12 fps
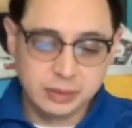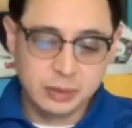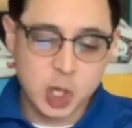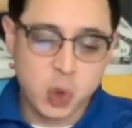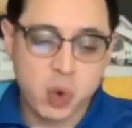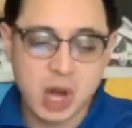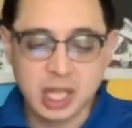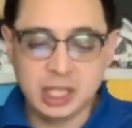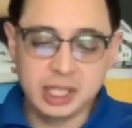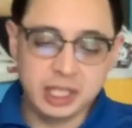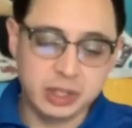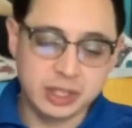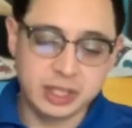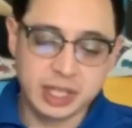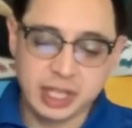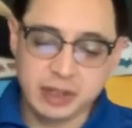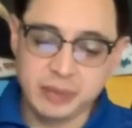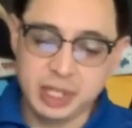The quality or
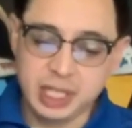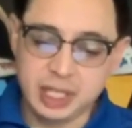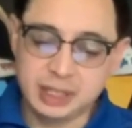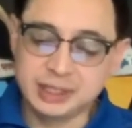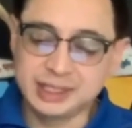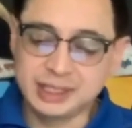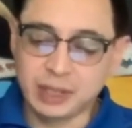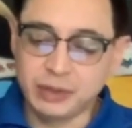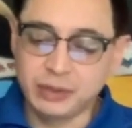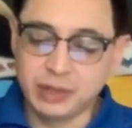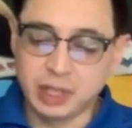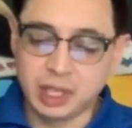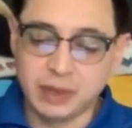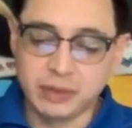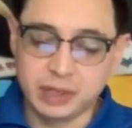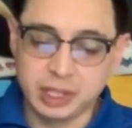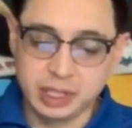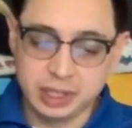state of being self
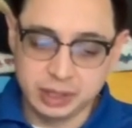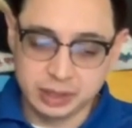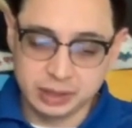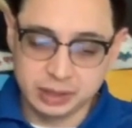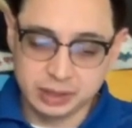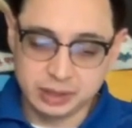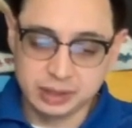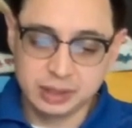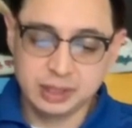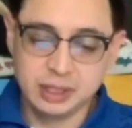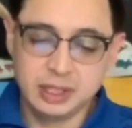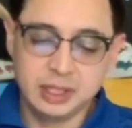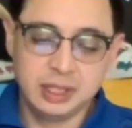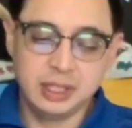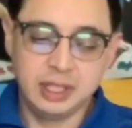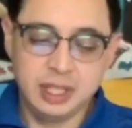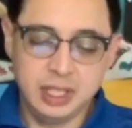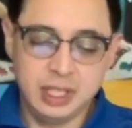governing.
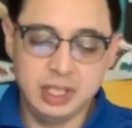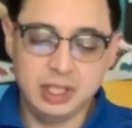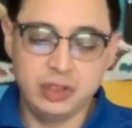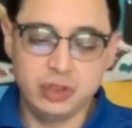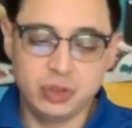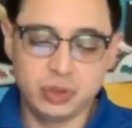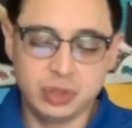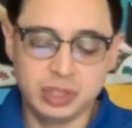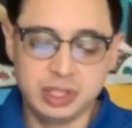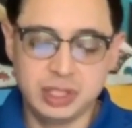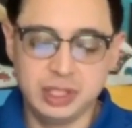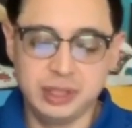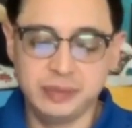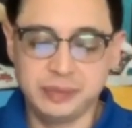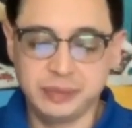Interesting.